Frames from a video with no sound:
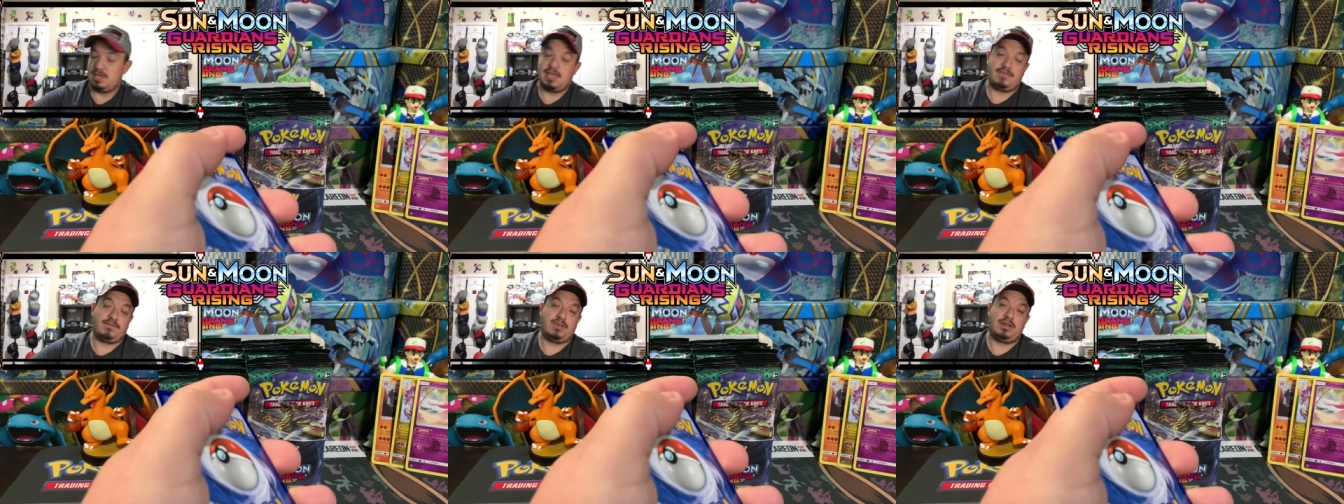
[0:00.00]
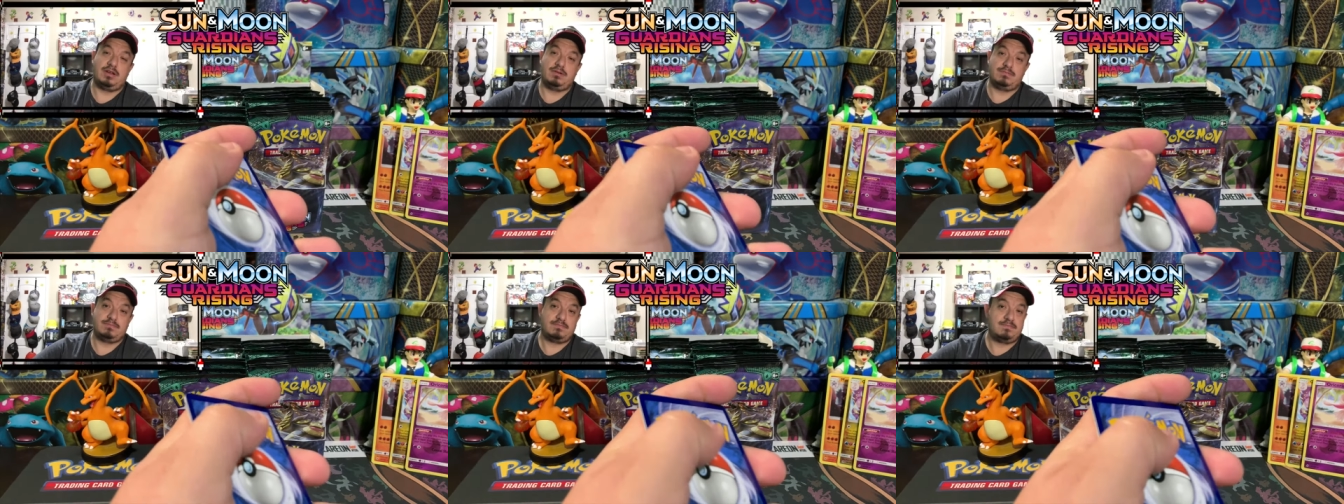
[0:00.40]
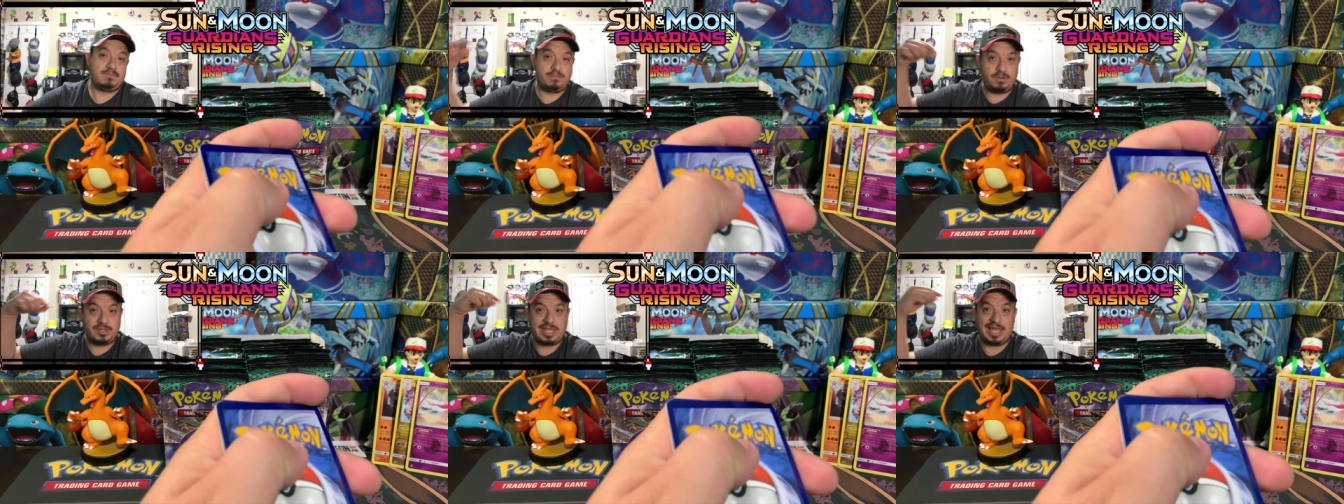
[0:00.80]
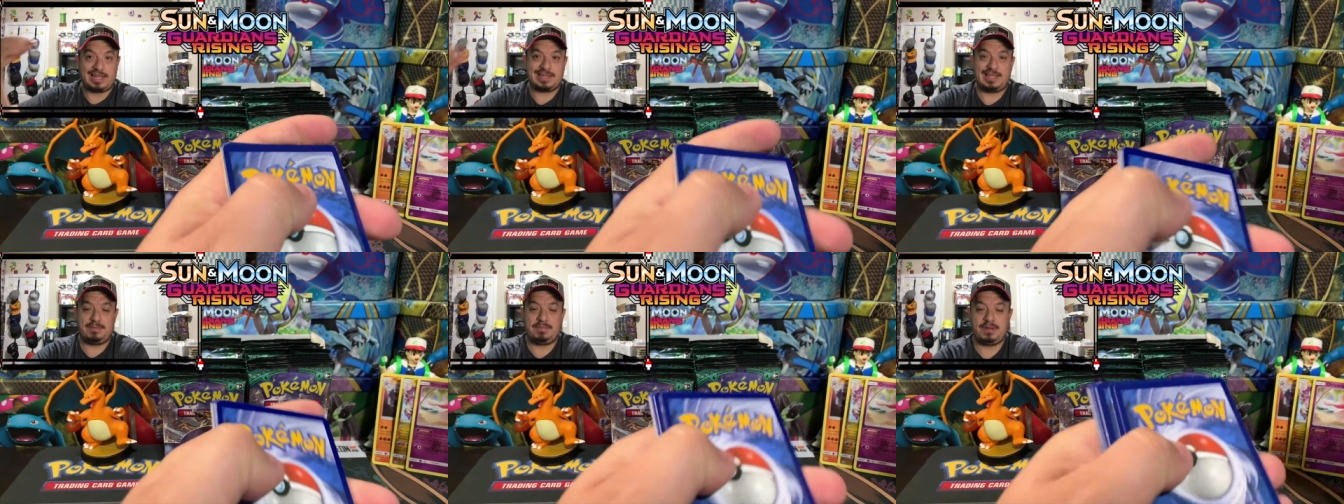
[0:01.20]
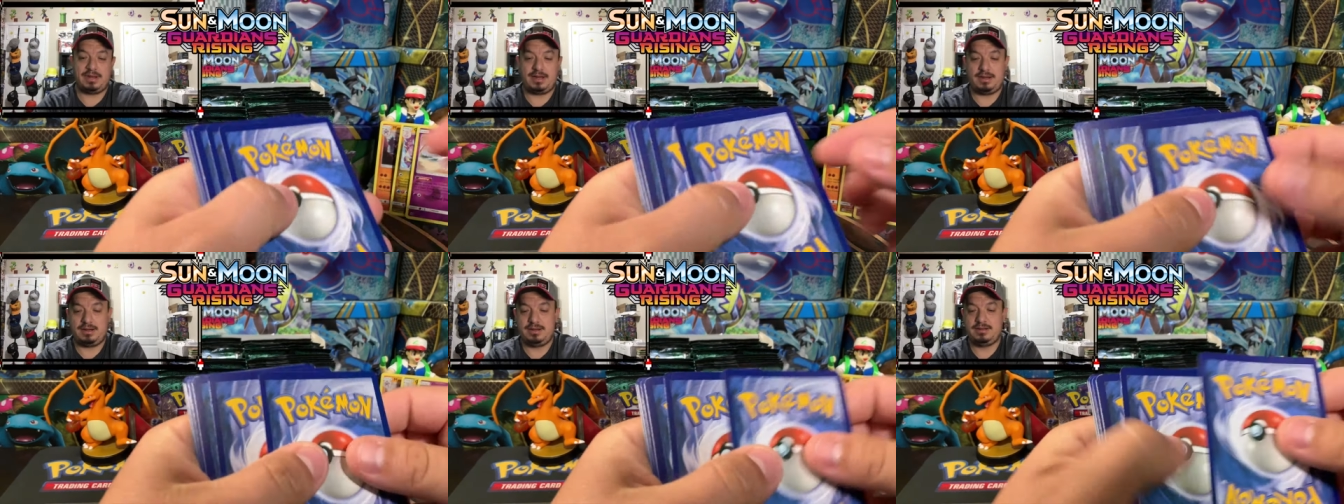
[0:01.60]
If you don't Put that clip in
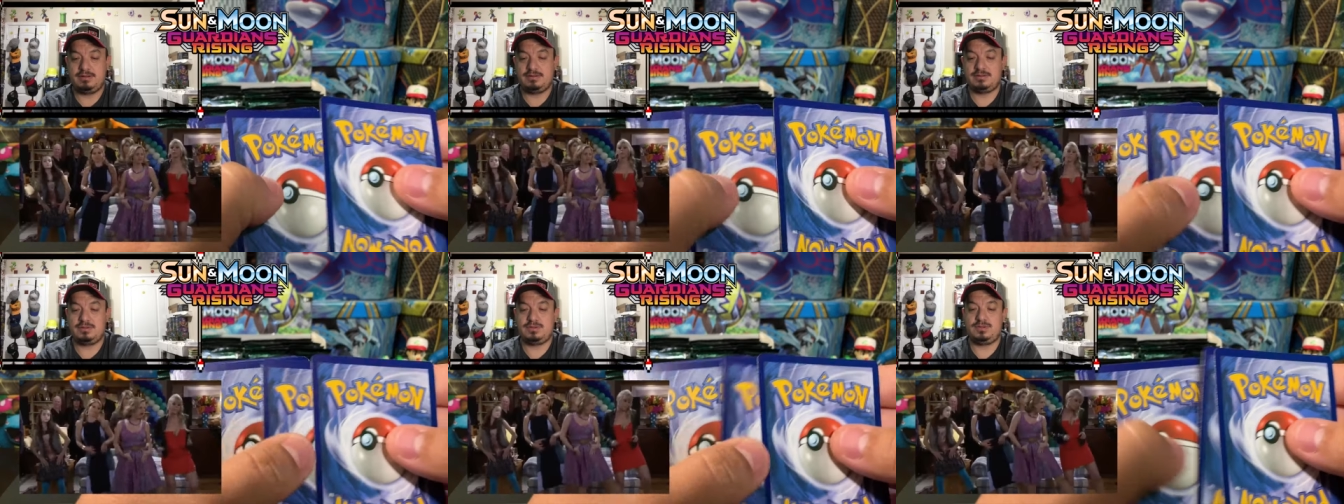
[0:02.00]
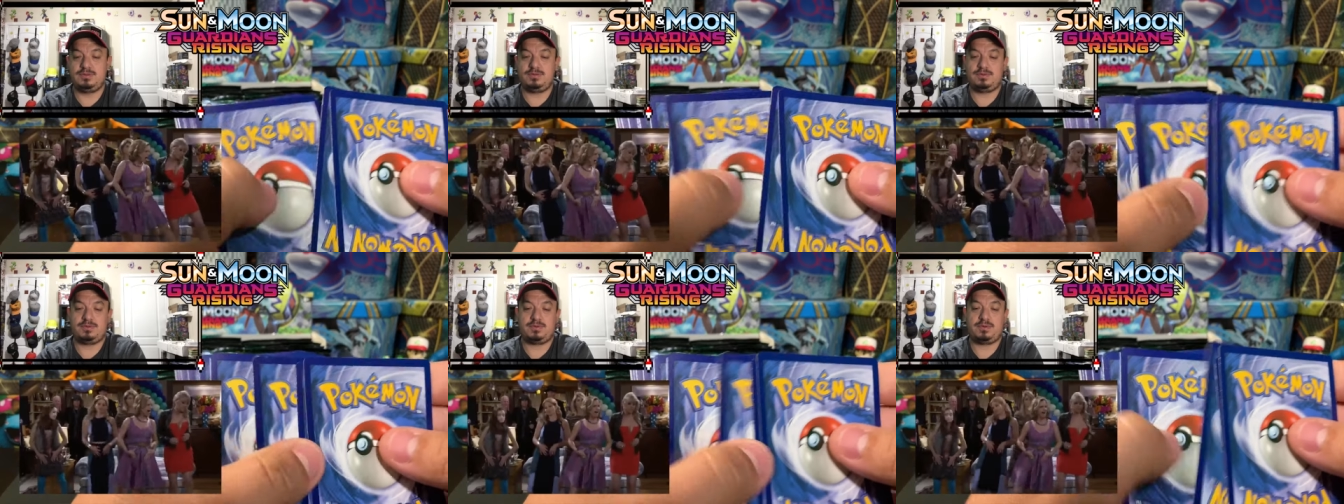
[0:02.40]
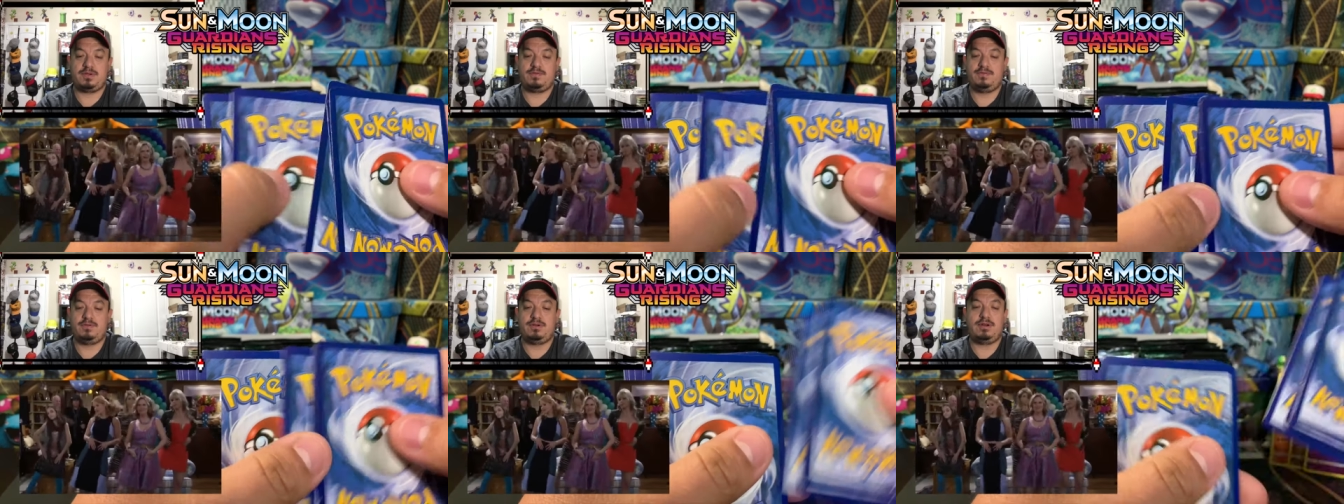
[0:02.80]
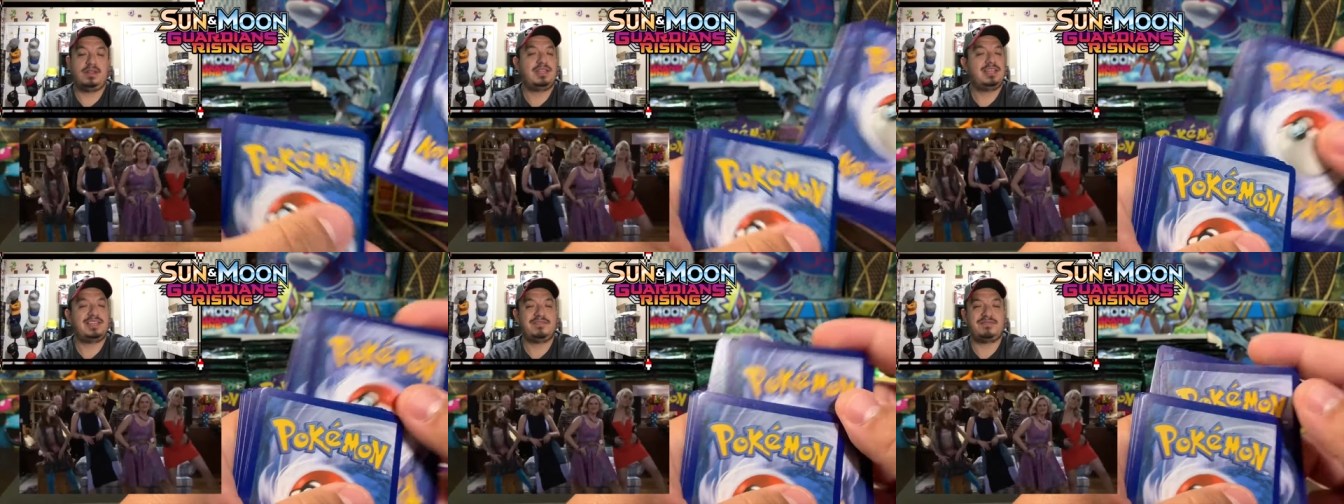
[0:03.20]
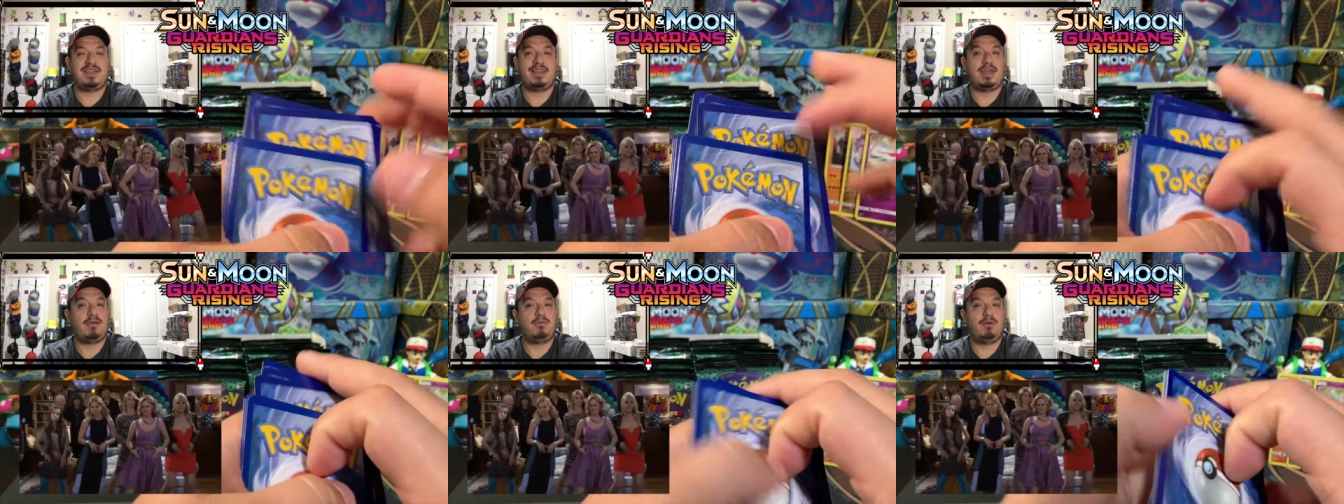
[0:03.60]
there. Two, three, four. If
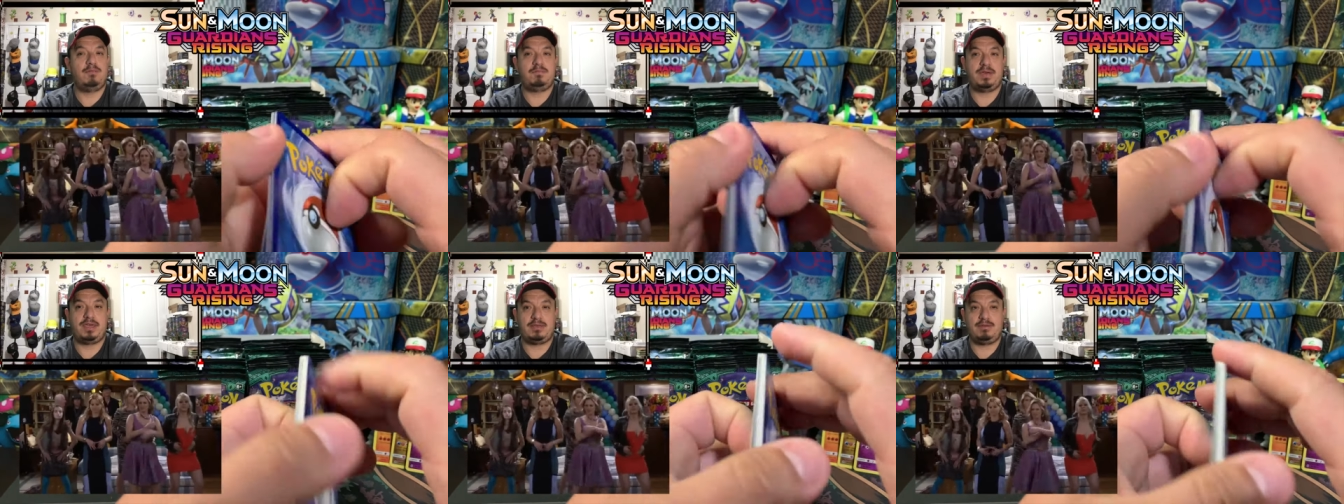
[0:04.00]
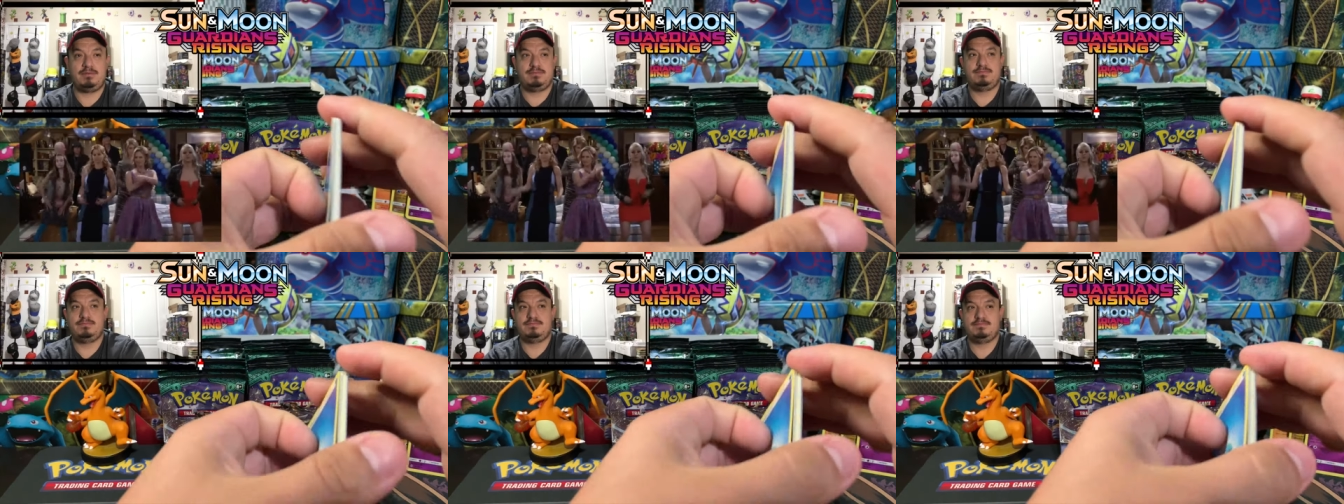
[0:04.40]
not, I won't pay you.